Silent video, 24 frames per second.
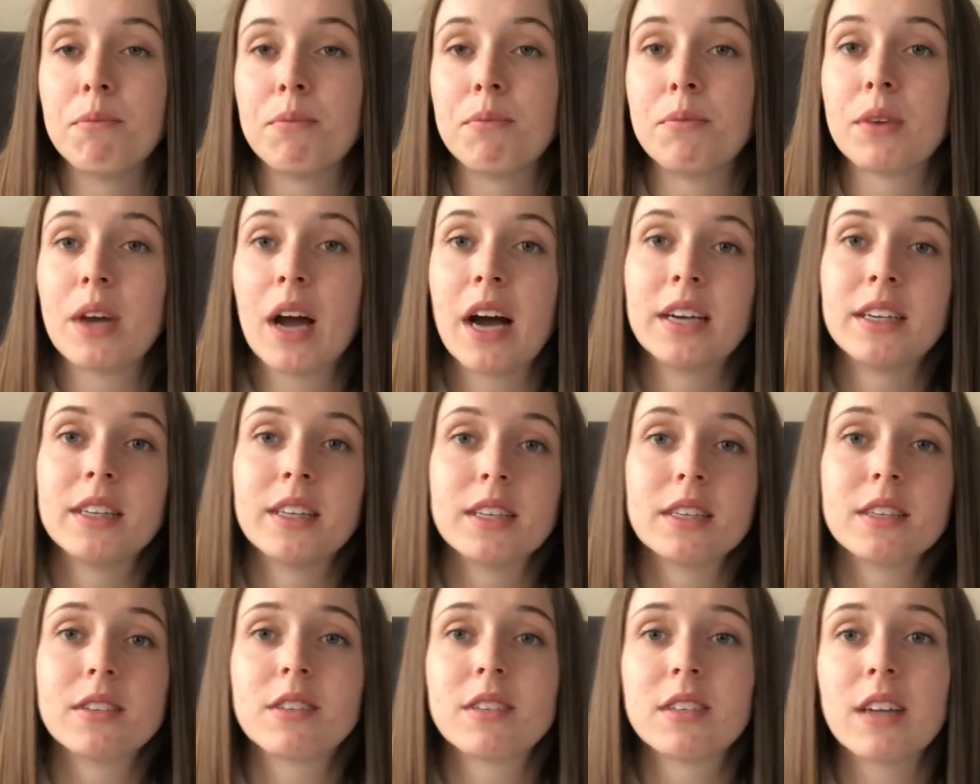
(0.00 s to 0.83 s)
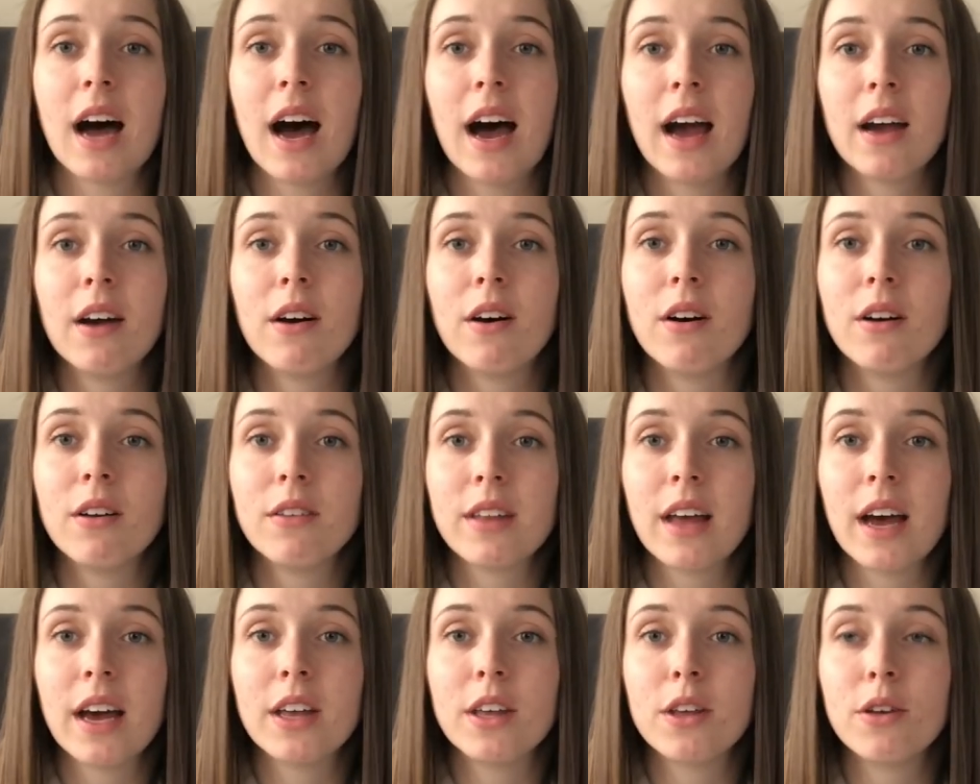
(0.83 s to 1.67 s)
Kind of the style
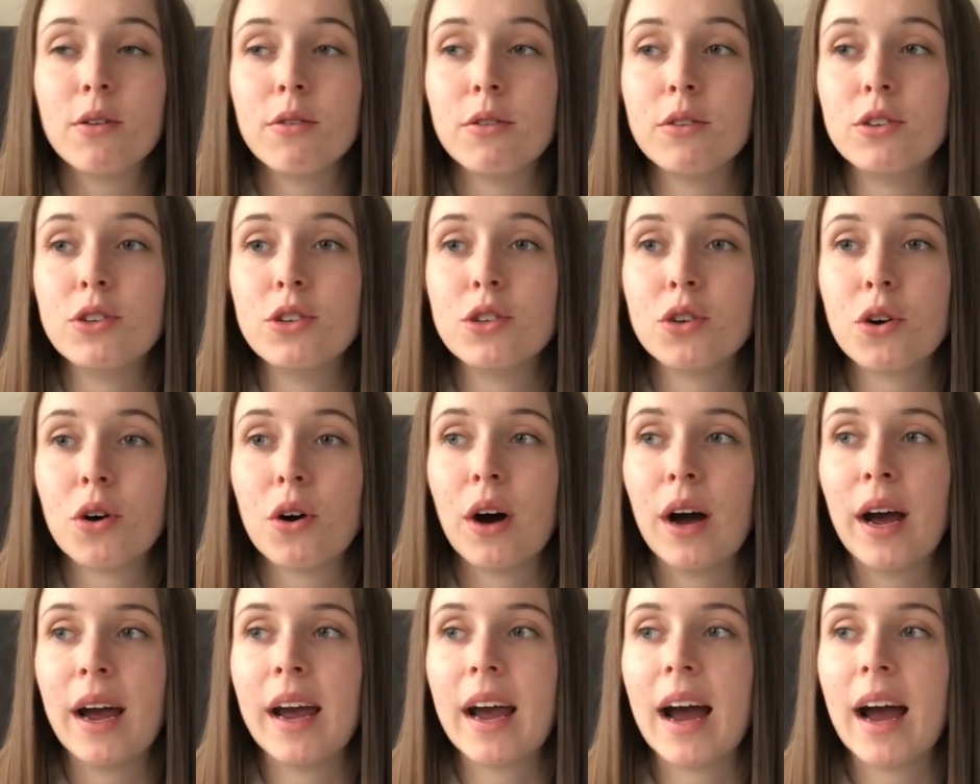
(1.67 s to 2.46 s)
that you enjoy.